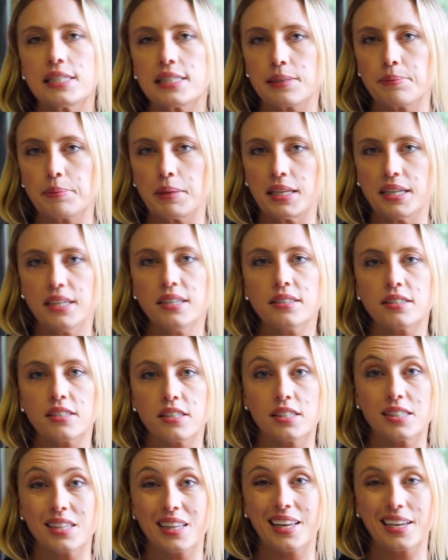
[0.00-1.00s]
similar
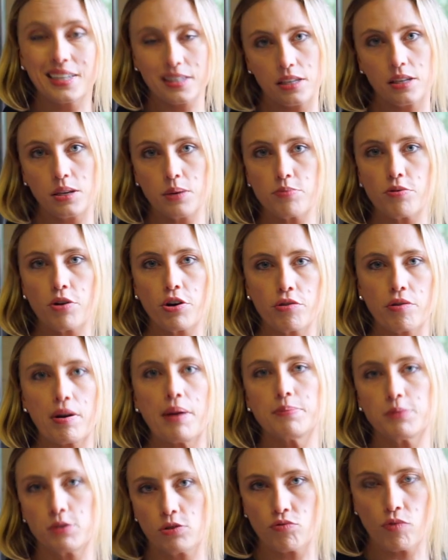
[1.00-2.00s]
to selecting your
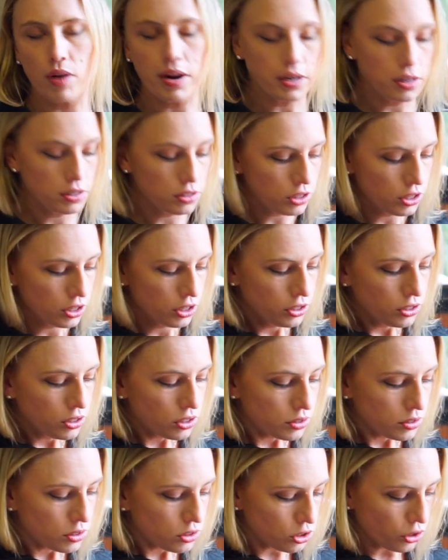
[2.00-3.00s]
program to run it.
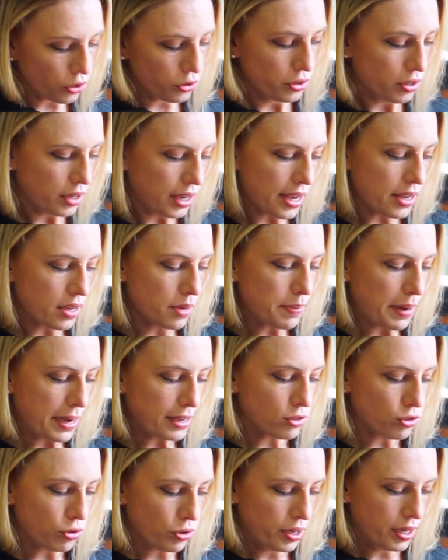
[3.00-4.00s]
So you get your
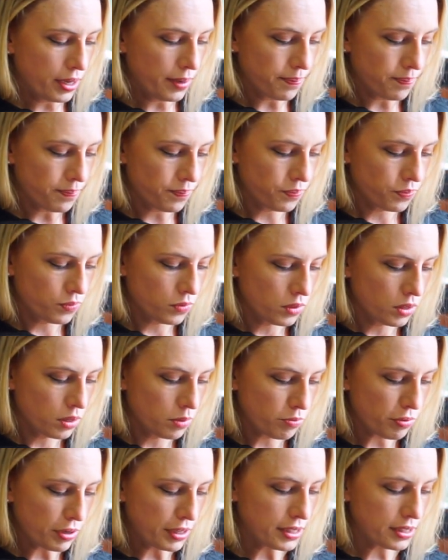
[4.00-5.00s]
battery,
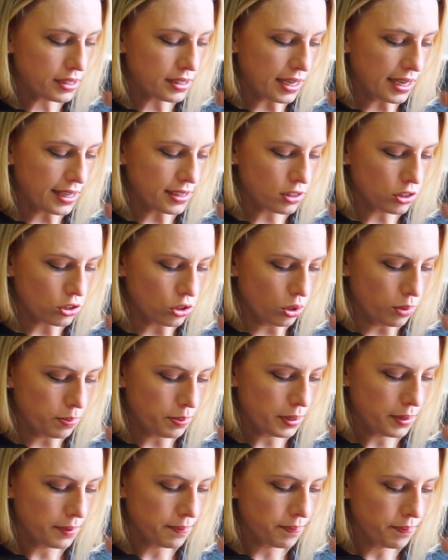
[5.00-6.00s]
press start, stop.
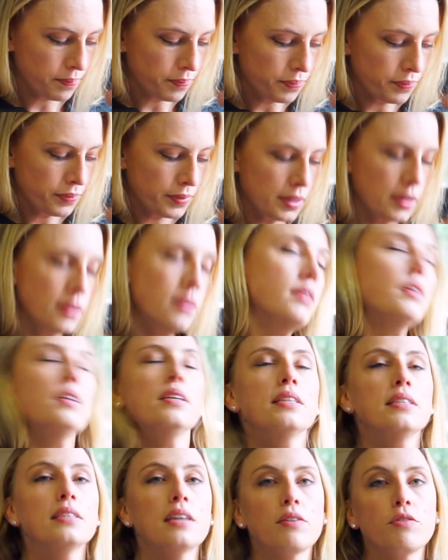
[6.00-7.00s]

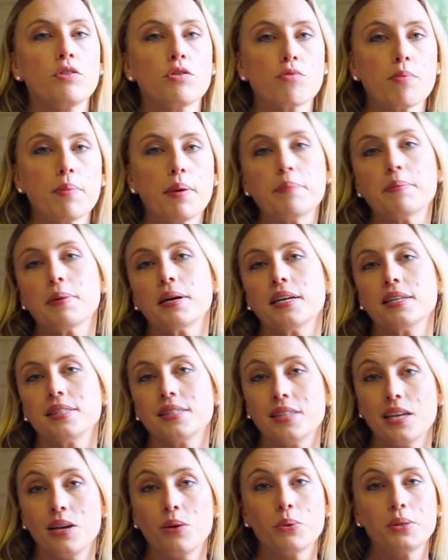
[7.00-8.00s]
Now if you remember, a
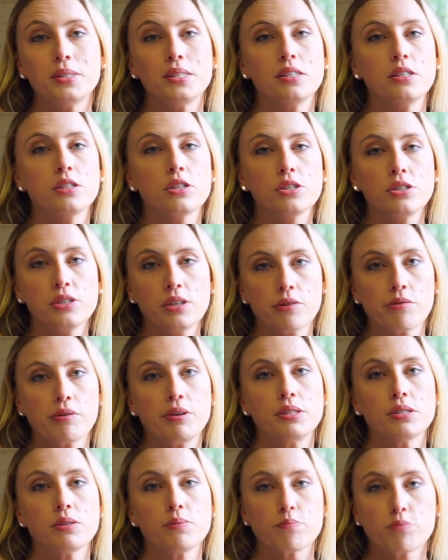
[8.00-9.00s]
sequence is a
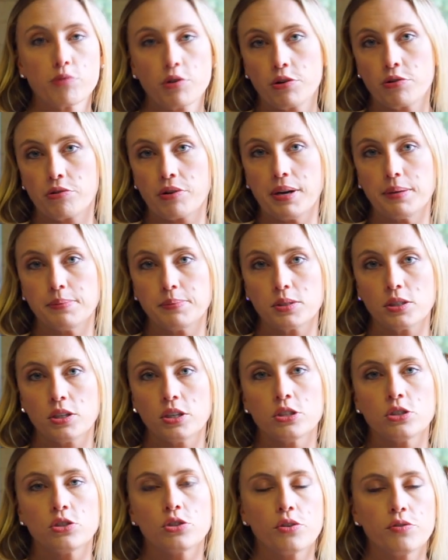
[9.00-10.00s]
series of programs.
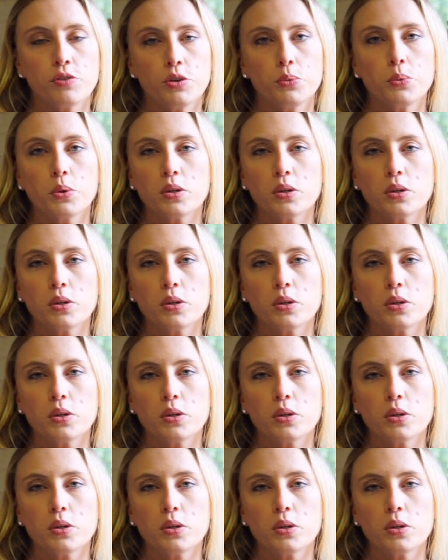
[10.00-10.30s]
So if you